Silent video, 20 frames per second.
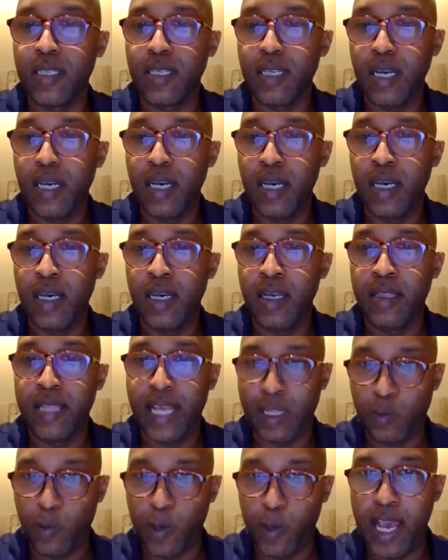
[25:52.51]

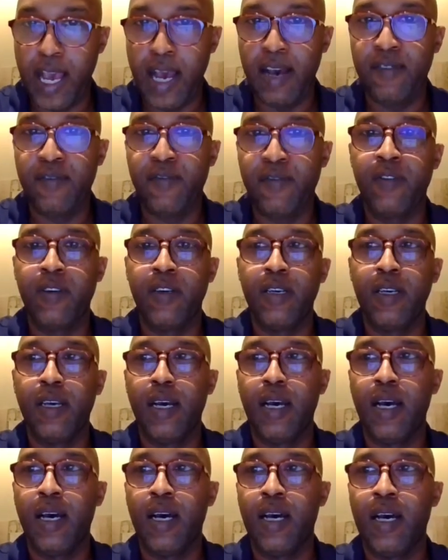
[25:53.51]
that we have
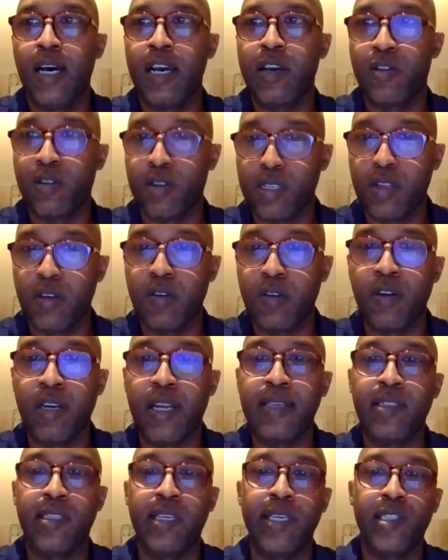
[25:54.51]
across the
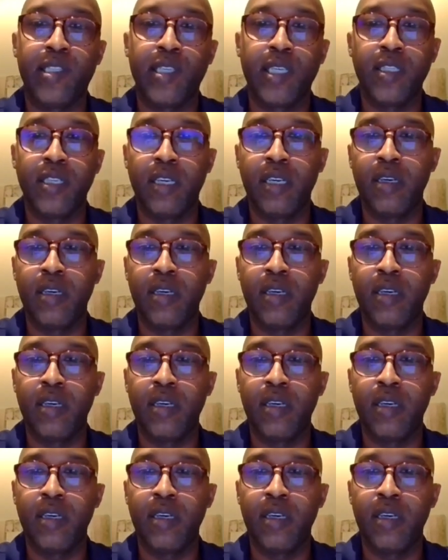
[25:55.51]
organization,